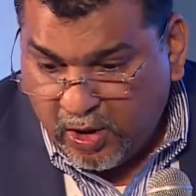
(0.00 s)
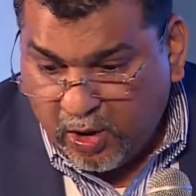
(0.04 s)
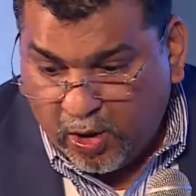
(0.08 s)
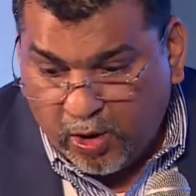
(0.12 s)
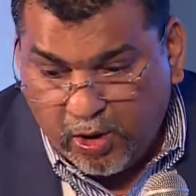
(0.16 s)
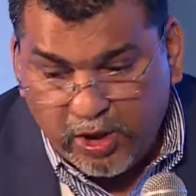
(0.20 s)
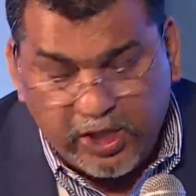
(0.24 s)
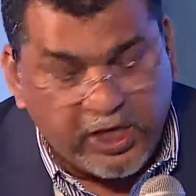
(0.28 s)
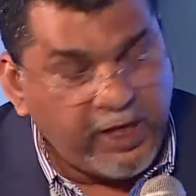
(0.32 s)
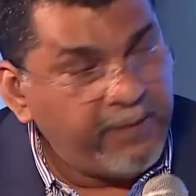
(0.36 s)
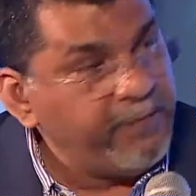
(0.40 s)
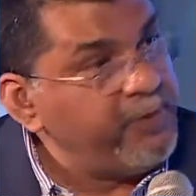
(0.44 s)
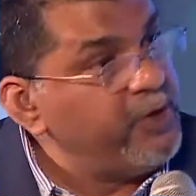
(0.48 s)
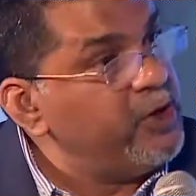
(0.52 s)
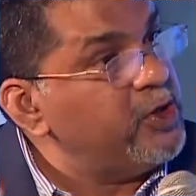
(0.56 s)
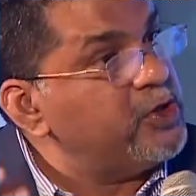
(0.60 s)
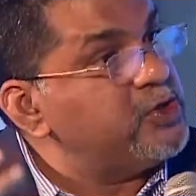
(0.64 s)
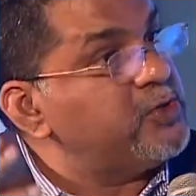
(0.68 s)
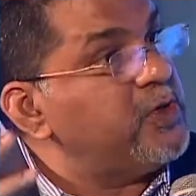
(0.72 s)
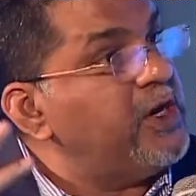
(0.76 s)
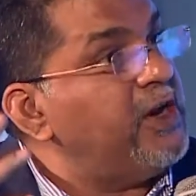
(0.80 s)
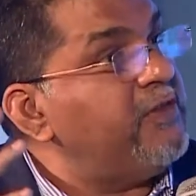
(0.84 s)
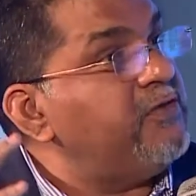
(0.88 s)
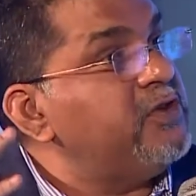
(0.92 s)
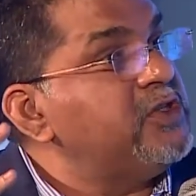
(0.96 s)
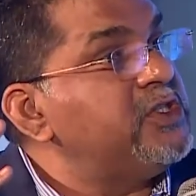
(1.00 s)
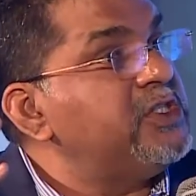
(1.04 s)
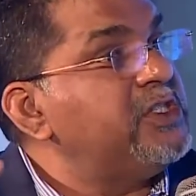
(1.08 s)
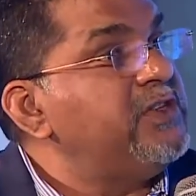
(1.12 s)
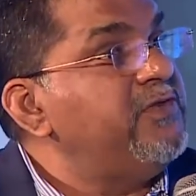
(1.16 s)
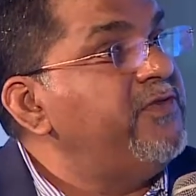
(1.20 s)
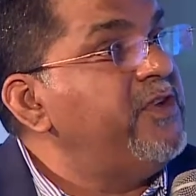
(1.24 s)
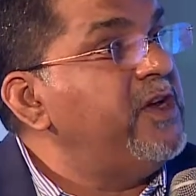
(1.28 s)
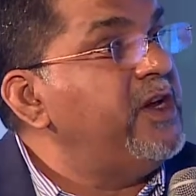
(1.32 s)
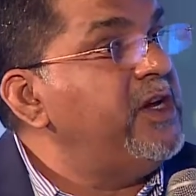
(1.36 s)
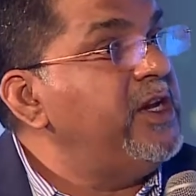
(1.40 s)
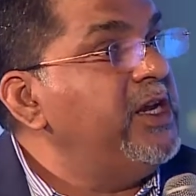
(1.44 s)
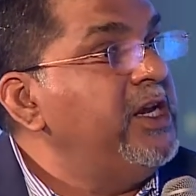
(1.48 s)
or DPOs will have to
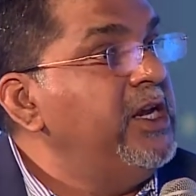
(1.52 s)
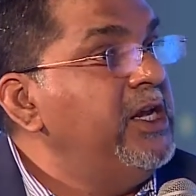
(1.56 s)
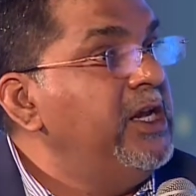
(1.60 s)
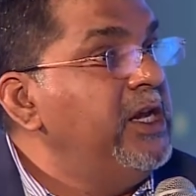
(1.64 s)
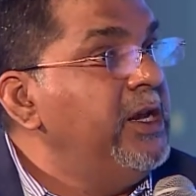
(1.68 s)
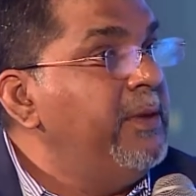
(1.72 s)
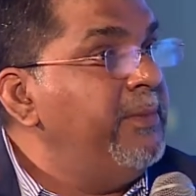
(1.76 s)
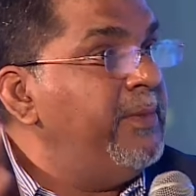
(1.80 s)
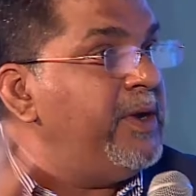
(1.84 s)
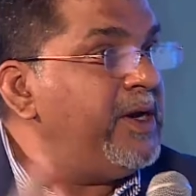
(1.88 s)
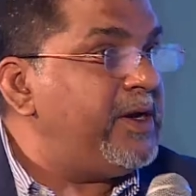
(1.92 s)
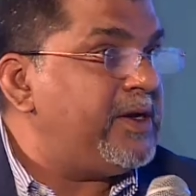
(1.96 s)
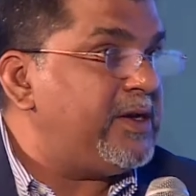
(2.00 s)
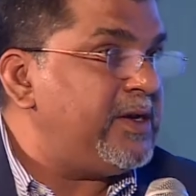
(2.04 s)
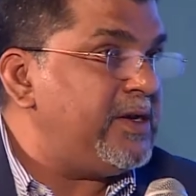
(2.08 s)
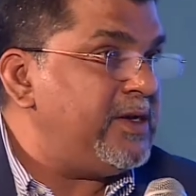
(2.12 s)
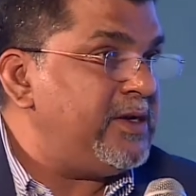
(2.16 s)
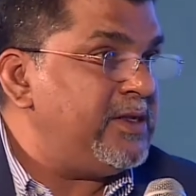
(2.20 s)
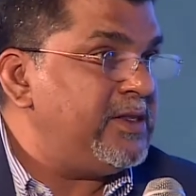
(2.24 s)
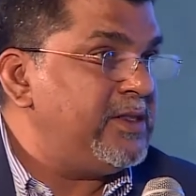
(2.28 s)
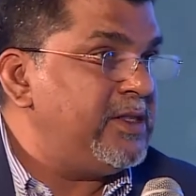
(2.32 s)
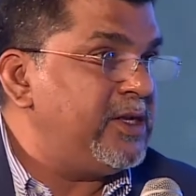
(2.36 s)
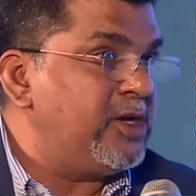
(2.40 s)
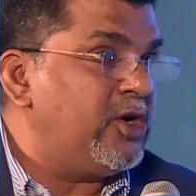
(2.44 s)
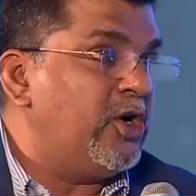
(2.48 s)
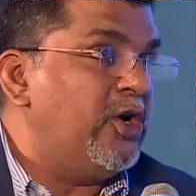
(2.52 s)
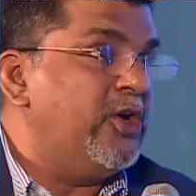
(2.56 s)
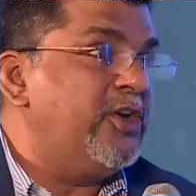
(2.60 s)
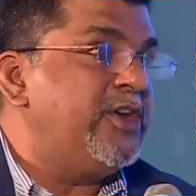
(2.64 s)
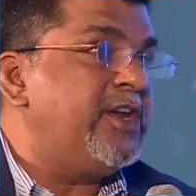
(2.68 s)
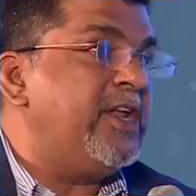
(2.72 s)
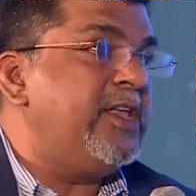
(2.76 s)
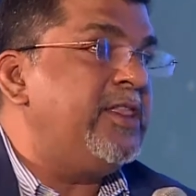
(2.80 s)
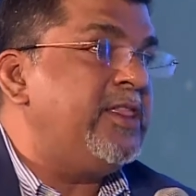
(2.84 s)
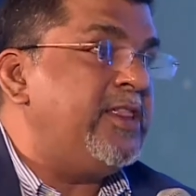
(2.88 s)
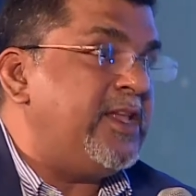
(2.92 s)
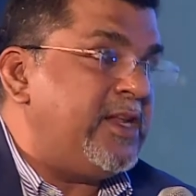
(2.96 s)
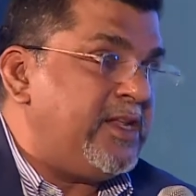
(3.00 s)
severely limit the
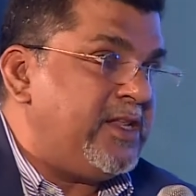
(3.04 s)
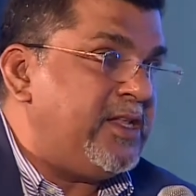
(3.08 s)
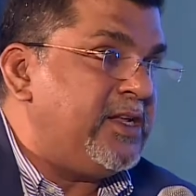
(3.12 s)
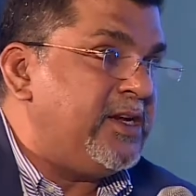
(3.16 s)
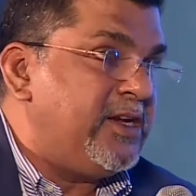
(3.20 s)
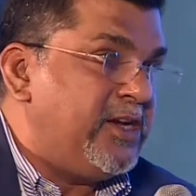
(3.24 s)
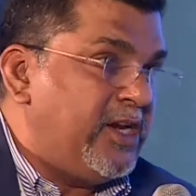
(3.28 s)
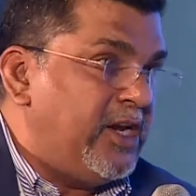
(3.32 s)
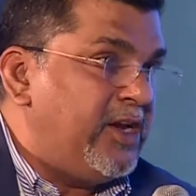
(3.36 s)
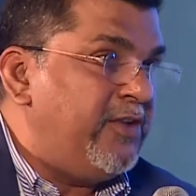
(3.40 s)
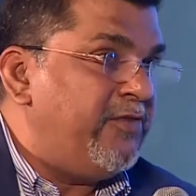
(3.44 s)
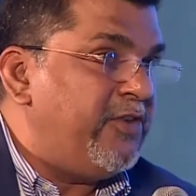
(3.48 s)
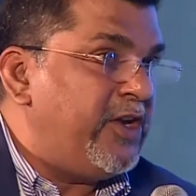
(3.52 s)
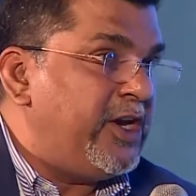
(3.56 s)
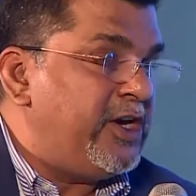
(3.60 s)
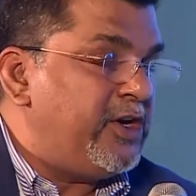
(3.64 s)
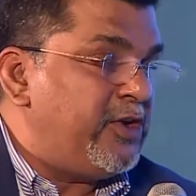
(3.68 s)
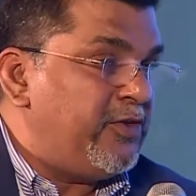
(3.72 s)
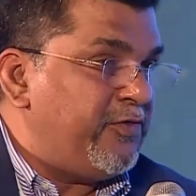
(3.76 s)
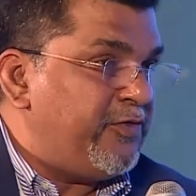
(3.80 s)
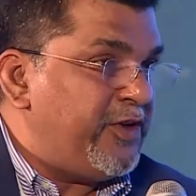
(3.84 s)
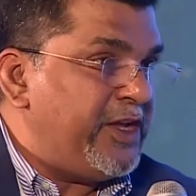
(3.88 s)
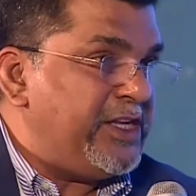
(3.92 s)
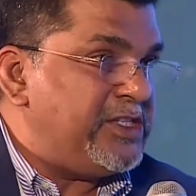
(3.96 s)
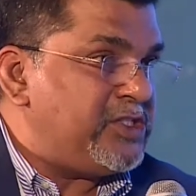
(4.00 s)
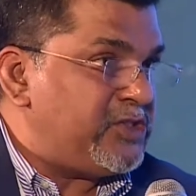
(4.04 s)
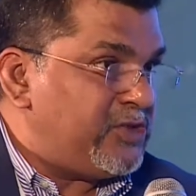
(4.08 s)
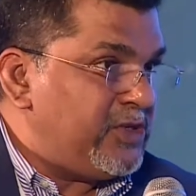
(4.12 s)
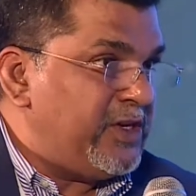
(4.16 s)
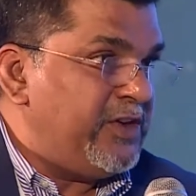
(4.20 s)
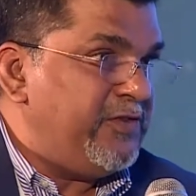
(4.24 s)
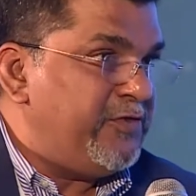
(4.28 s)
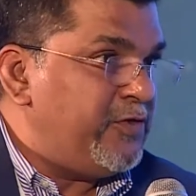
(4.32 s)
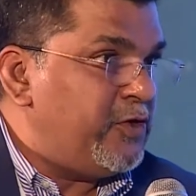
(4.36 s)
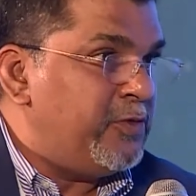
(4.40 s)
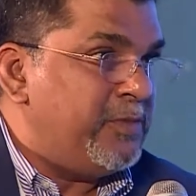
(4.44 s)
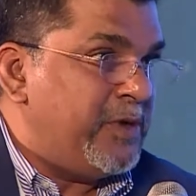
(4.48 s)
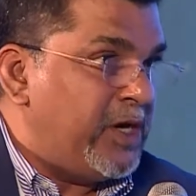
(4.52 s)
content that they're delivering to phase three
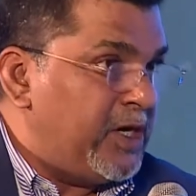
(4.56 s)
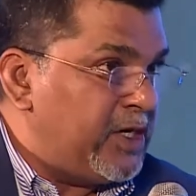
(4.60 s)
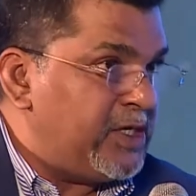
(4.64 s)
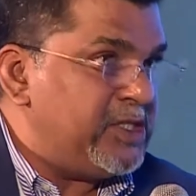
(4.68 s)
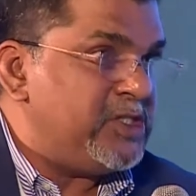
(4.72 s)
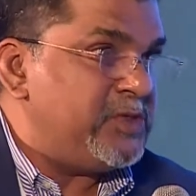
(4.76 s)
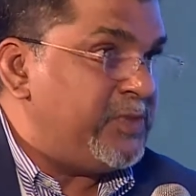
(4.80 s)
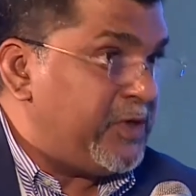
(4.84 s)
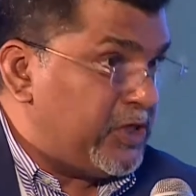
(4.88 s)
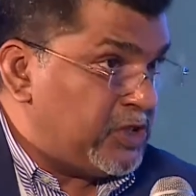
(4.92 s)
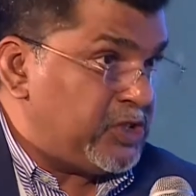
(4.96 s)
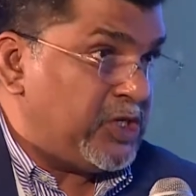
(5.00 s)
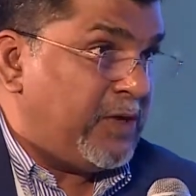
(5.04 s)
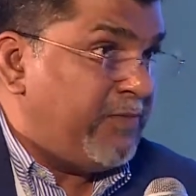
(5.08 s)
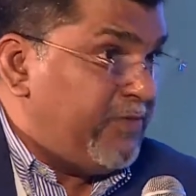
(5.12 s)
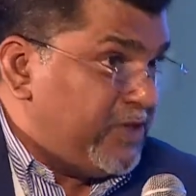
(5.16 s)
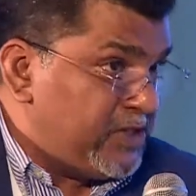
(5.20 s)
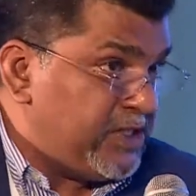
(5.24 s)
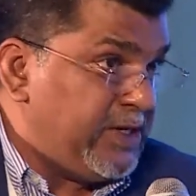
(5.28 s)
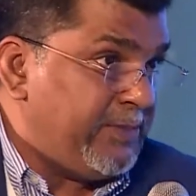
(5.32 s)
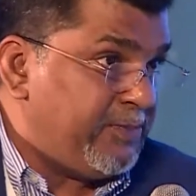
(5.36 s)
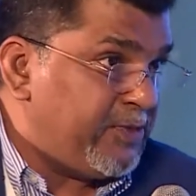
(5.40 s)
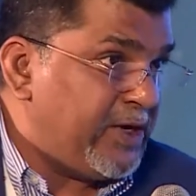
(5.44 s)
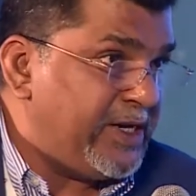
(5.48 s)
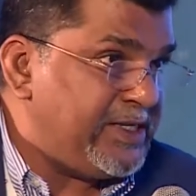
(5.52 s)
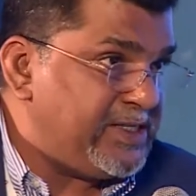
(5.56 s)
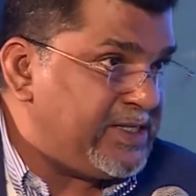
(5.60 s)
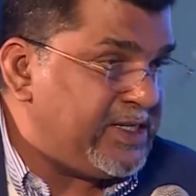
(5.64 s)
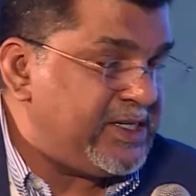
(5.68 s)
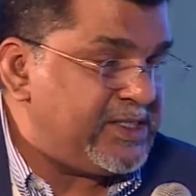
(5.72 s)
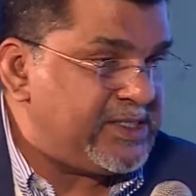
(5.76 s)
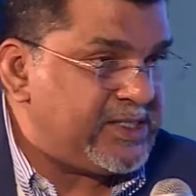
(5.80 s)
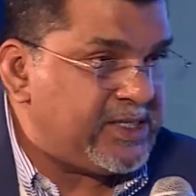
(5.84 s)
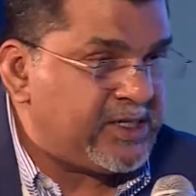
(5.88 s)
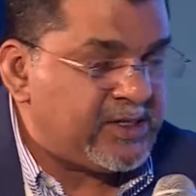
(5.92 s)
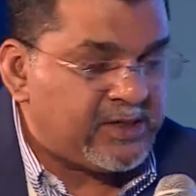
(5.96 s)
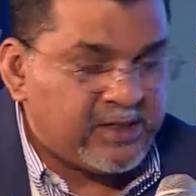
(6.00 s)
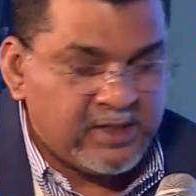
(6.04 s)
and four markets because obviously pricing
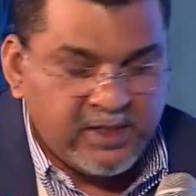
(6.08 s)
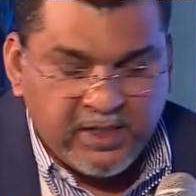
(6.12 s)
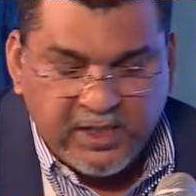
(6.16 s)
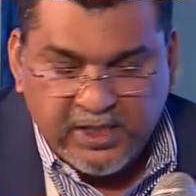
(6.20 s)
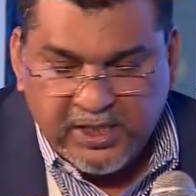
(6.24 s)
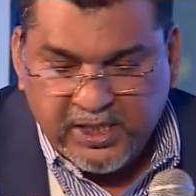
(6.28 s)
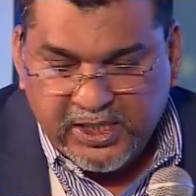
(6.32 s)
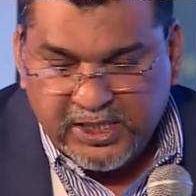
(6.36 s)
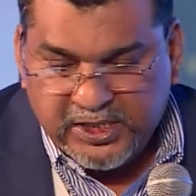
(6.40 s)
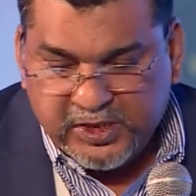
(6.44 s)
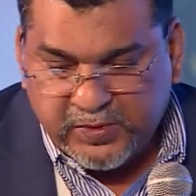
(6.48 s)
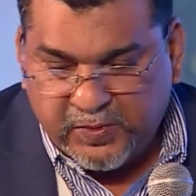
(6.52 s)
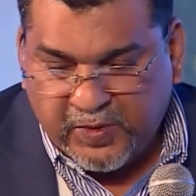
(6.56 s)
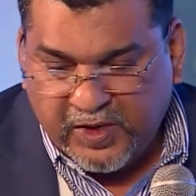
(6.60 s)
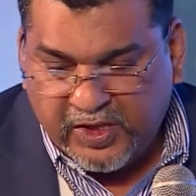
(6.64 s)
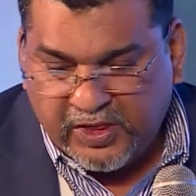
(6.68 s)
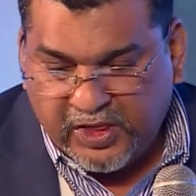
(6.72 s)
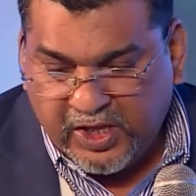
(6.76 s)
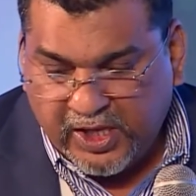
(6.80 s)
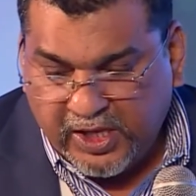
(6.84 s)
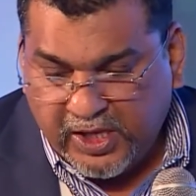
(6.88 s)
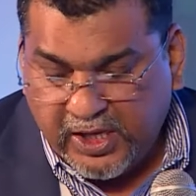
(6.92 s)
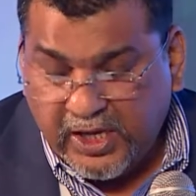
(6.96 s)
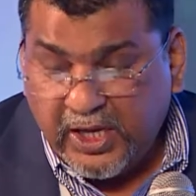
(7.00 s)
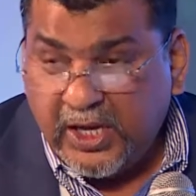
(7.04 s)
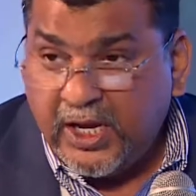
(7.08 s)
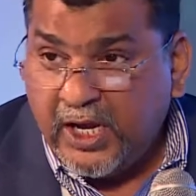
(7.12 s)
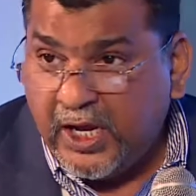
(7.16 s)
is a, is a big thing.